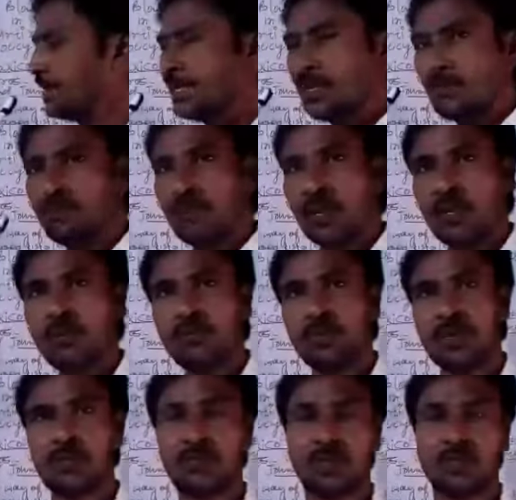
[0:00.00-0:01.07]
their main
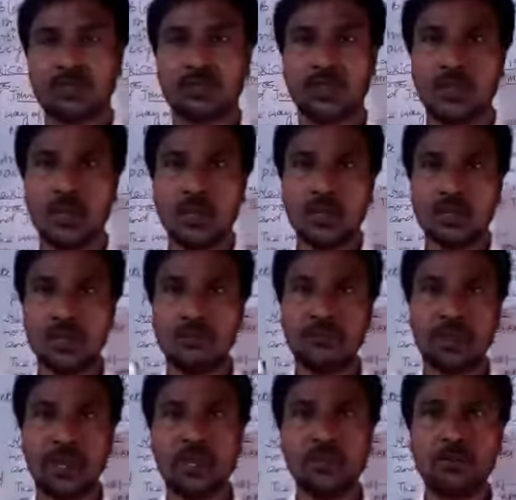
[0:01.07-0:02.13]
purpose, the
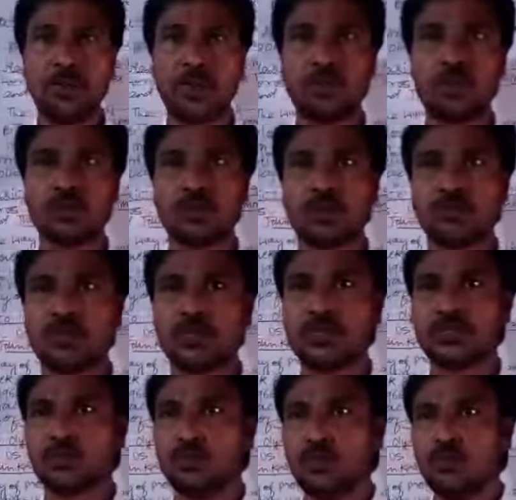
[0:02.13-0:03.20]
main purpose of
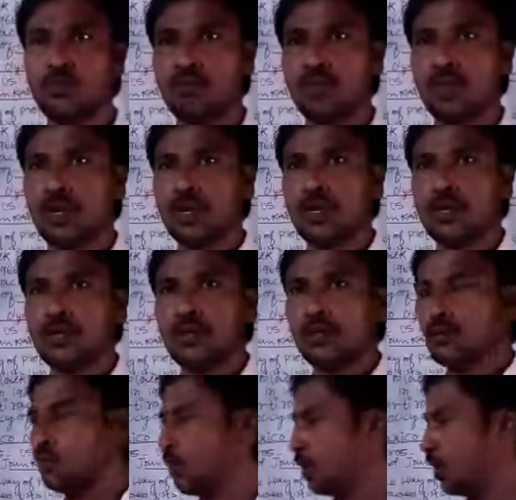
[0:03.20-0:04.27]
this movement
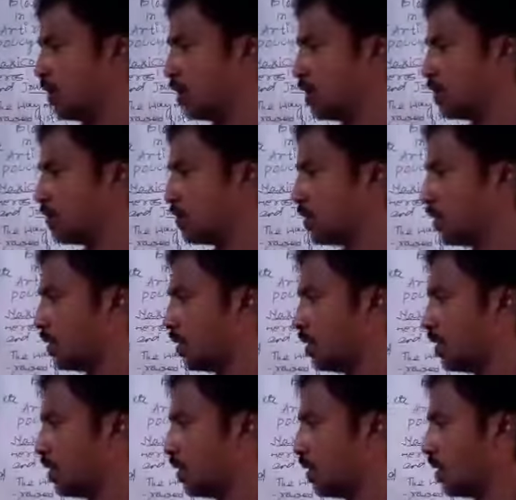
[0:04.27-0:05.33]
was
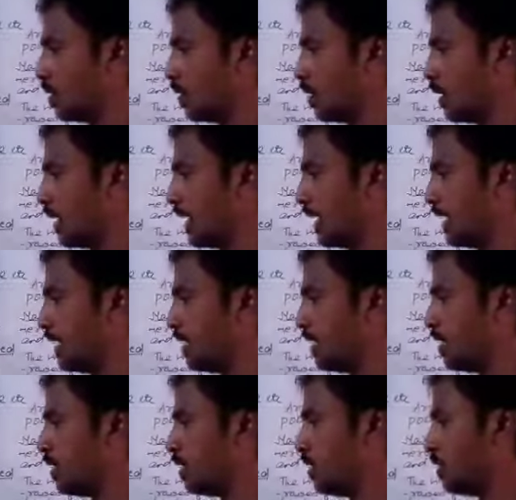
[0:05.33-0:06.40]

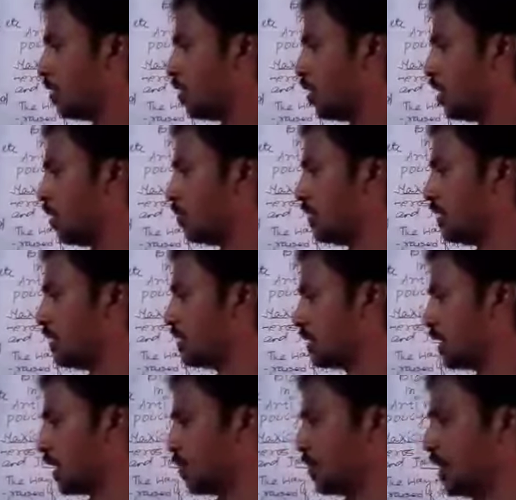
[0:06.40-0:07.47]
ending of
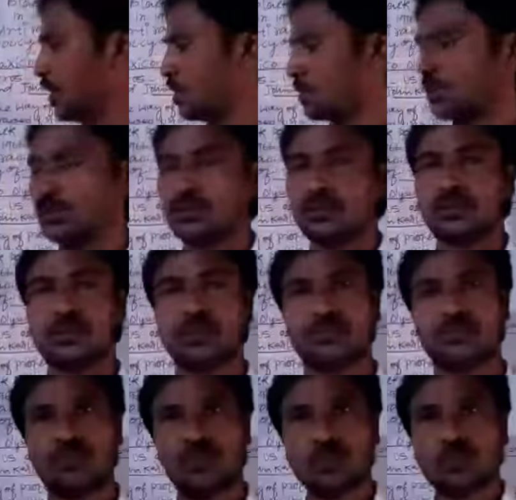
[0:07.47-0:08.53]
discrimination. The
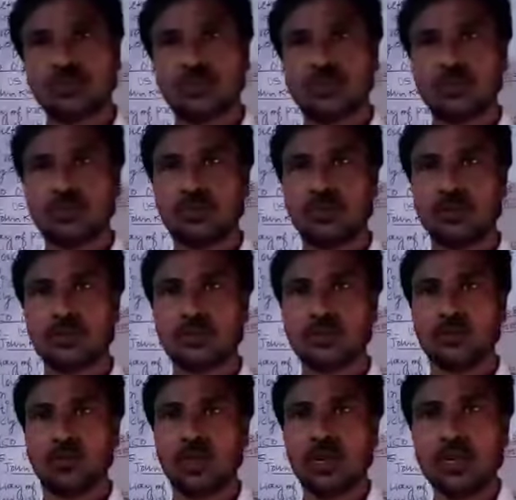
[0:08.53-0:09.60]
first purpose
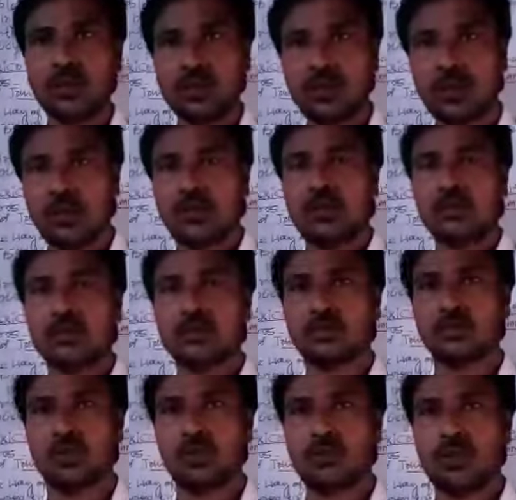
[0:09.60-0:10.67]
why they led
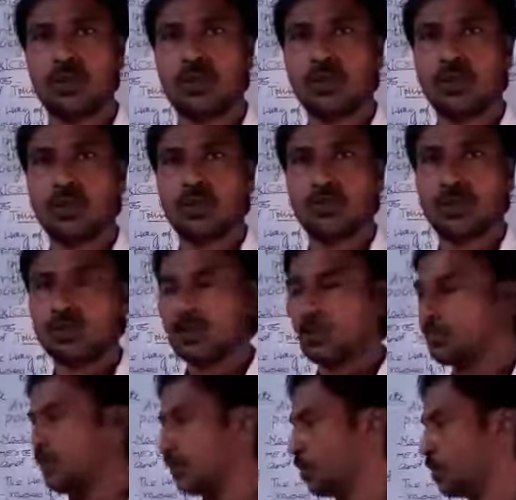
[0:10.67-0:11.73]
this movement was the
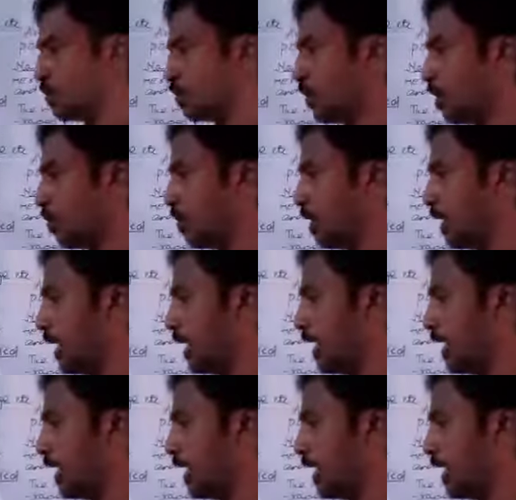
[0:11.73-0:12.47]
purpose of